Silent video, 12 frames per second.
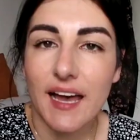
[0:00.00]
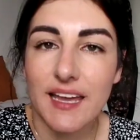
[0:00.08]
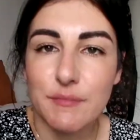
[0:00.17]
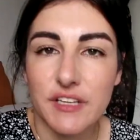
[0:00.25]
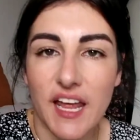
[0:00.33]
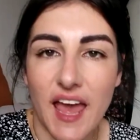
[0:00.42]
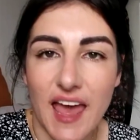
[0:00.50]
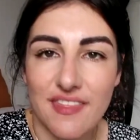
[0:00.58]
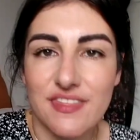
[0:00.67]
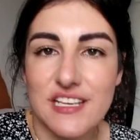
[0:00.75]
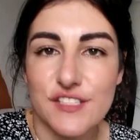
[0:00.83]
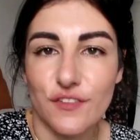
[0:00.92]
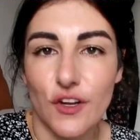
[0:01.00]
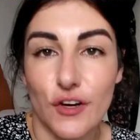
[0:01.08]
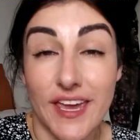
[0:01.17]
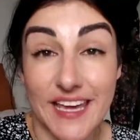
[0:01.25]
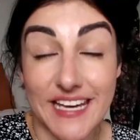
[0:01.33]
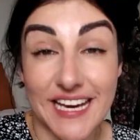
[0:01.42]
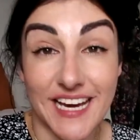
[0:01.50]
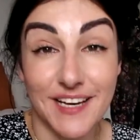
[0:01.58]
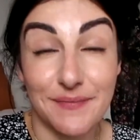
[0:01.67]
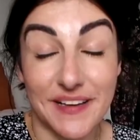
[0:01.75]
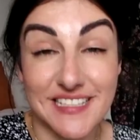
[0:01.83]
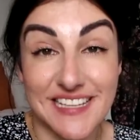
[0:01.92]
I am going to end this vlog
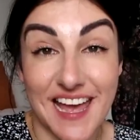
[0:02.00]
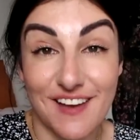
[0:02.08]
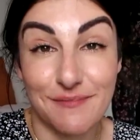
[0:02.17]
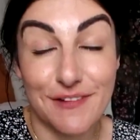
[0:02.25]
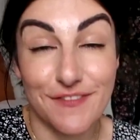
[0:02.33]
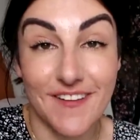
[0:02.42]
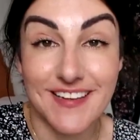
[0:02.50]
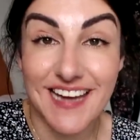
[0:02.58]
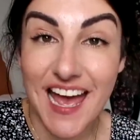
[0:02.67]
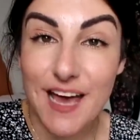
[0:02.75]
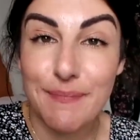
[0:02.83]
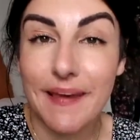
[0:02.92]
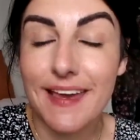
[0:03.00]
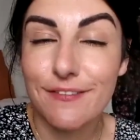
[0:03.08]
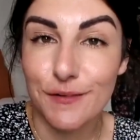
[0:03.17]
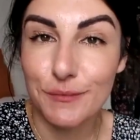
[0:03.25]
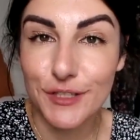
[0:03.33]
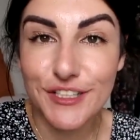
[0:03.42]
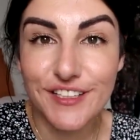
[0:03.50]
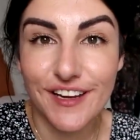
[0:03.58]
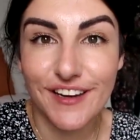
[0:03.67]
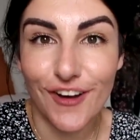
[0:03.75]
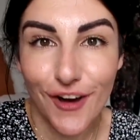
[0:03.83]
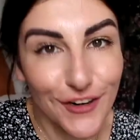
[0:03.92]
here because I have my friend Abby from
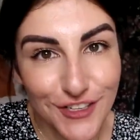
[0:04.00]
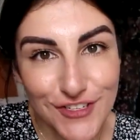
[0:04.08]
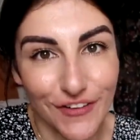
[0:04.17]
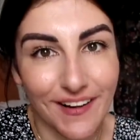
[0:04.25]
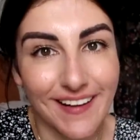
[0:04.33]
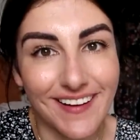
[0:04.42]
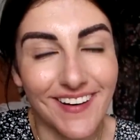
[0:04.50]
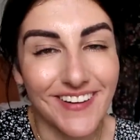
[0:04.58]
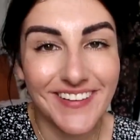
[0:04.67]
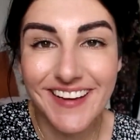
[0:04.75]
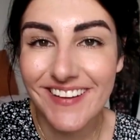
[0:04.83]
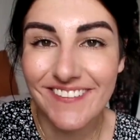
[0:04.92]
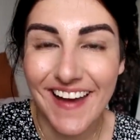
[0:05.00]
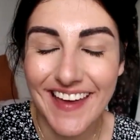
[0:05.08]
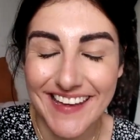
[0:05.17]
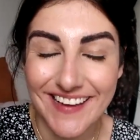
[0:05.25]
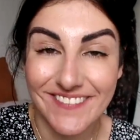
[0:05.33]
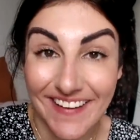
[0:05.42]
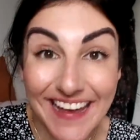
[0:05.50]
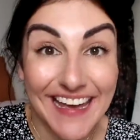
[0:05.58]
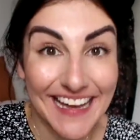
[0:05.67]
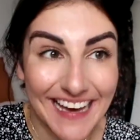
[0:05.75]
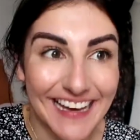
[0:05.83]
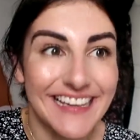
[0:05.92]
London on a train on her way
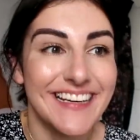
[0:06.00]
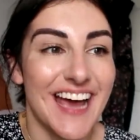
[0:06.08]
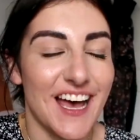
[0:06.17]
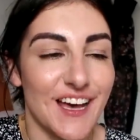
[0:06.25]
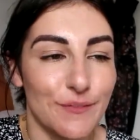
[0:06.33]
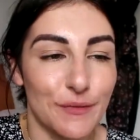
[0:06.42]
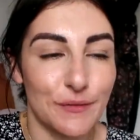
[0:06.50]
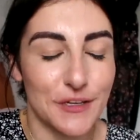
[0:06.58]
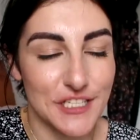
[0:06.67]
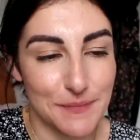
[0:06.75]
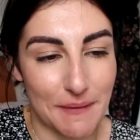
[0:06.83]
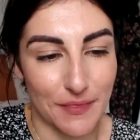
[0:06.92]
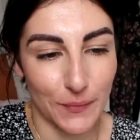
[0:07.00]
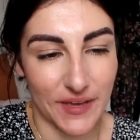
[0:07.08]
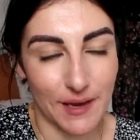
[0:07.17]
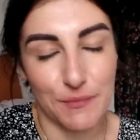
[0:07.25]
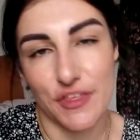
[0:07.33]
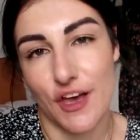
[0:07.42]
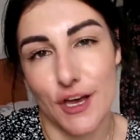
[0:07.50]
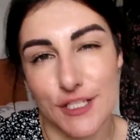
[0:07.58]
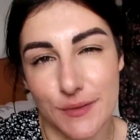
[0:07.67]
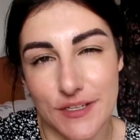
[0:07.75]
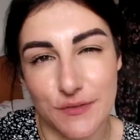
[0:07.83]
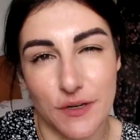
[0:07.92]
here. I'm going to spend the weekend with her.
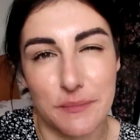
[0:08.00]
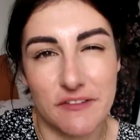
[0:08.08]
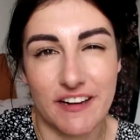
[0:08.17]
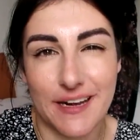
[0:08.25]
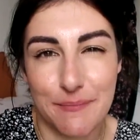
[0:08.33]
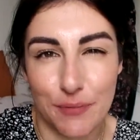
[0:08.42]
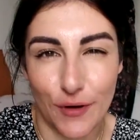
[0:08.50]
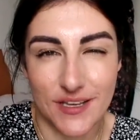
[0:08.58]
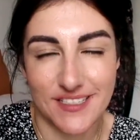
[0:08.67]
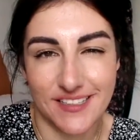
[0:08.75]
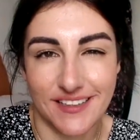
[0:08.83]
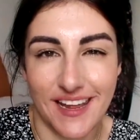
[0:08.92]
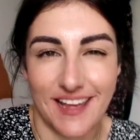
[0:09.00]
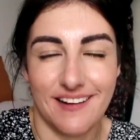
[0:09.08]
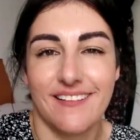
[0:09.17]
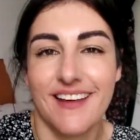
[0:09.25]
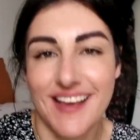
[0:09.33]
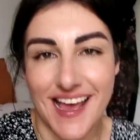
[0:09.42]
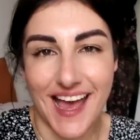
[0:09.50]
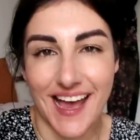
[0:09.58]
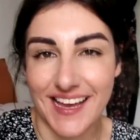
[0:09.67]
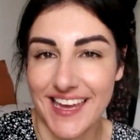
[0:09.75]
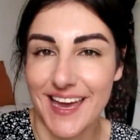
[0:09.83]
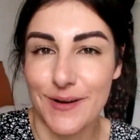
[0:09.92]
So I just want to be really present in
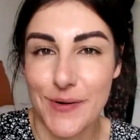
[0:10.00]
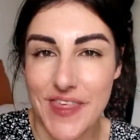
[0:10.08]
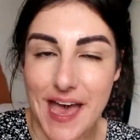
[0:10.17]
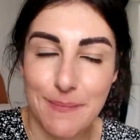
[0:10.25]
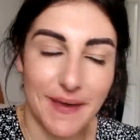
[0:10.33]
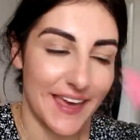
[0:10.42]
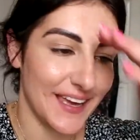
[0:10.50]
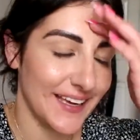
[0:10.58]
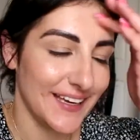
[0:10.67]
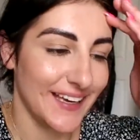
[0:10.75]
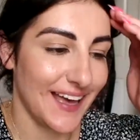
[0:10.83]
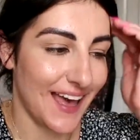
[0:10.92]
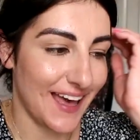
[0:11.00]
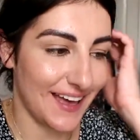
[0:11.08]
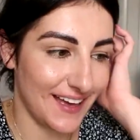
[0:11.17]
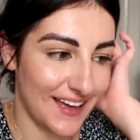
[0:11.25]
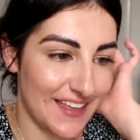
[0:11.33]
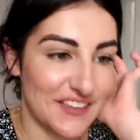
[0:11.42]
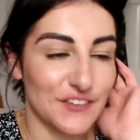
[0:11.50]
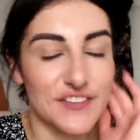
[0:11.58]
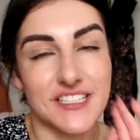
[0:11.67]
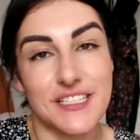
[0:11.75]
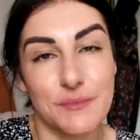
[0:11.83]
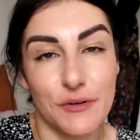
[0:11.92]
hanging out with Abby. And then
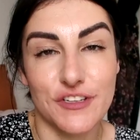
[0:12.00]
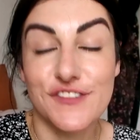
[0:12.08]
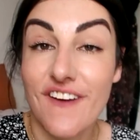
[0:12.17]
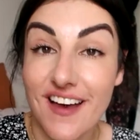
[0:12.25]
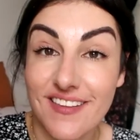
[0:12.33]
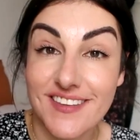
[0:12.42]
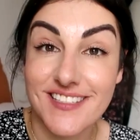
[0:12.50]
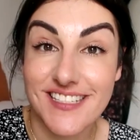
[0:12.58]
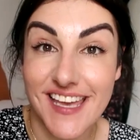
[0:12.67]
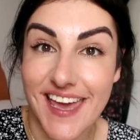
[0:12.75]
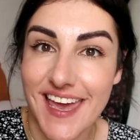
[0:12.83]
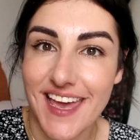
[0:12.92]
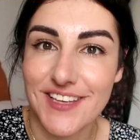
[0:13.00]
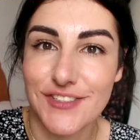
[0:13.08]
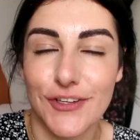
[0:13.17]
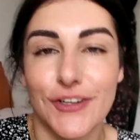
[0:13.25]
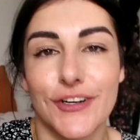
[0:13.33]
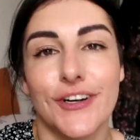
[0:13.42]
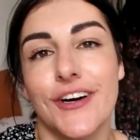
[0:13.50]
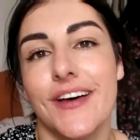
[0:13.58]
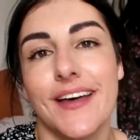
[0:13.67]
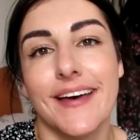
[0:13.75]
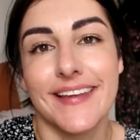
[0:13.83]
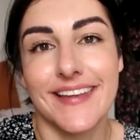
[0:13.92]
obviously tomorrow's Father's Day. So
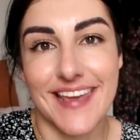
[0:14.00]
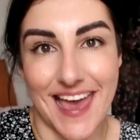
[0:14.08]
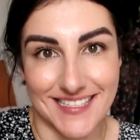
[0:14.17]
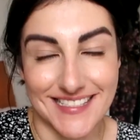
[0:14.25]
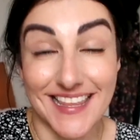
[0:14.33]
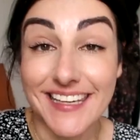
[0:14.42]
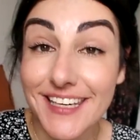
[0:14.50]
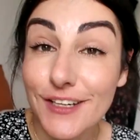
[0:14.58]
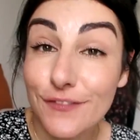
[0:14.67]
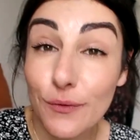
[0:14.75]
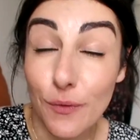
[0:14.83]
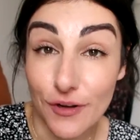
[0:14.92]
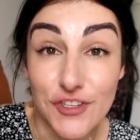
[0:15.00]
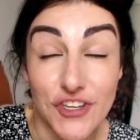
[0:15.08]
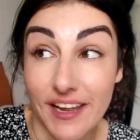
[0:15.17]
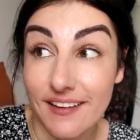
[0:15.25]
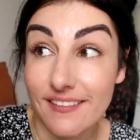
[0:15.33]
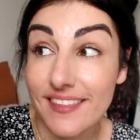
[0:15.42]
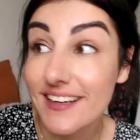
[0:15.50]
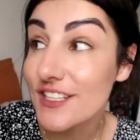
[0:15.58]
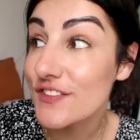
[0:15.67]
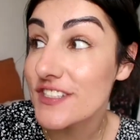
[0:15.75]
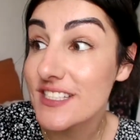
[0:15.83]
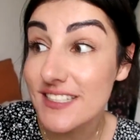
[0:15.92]
yes, thank you for watching.
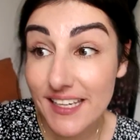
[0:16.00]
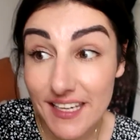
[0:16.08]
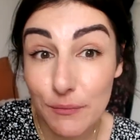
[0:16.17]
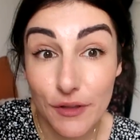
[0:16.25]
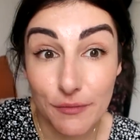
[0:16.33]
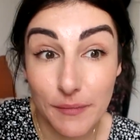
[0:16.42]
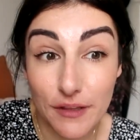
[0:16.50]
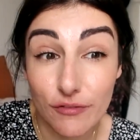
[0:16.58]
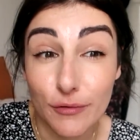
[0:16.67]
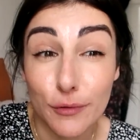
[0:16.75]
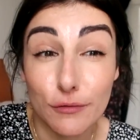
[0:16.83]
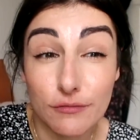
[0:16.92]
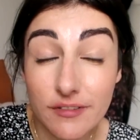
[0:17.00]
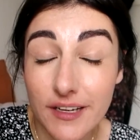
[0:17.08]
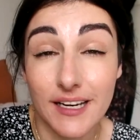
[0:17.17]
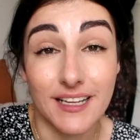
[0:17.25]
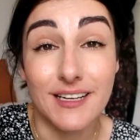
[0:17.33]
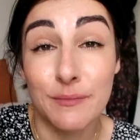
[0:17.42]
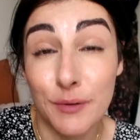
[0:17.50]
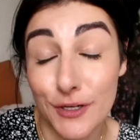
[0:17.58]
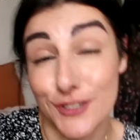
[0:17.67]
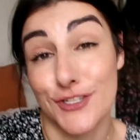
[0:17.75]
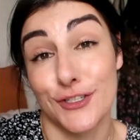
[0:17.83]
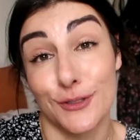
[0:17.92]
Thanks for sticking with me through a really
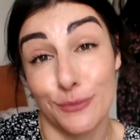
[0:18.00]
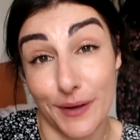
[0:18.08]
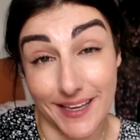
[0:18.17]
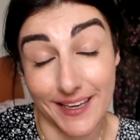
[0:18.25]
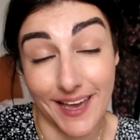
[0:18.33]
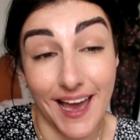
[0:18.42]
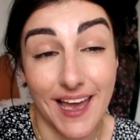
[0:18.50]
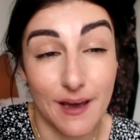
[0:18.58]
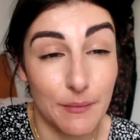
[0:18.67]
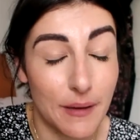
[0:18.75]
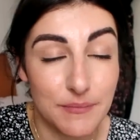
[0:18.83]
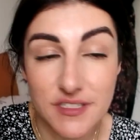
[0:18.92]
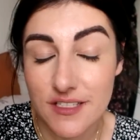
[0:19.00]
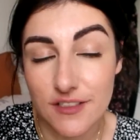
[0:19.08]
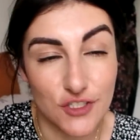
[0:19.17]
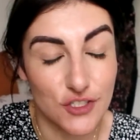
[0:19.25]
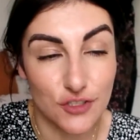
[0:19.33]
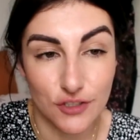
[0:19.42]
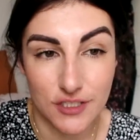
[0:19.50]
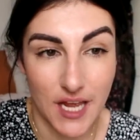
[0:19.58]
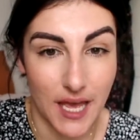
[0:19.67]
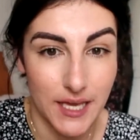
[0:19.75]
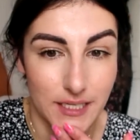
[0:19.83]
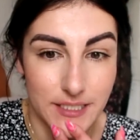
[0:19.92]
emotional week. I'm still just so
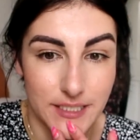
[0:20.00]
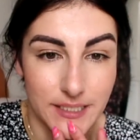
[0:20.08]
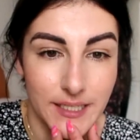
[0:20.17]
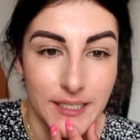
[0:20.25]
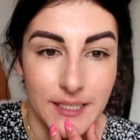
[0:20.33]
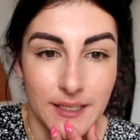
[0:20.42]
tired and...